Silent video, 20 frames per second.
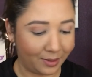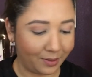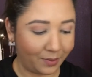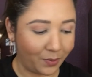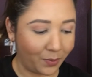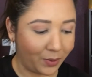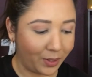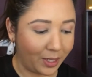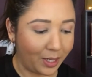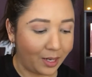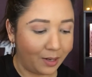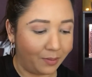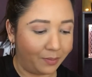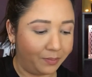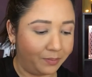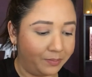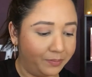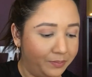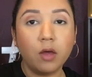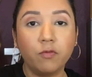Okay.
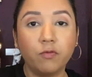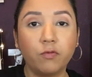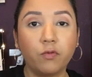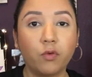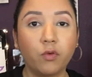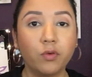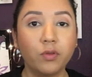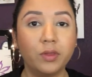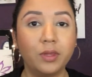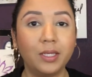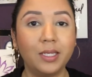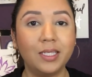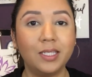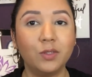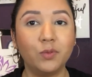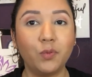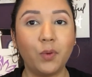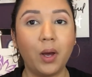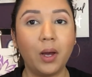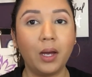For this
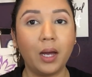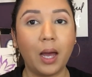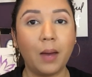one,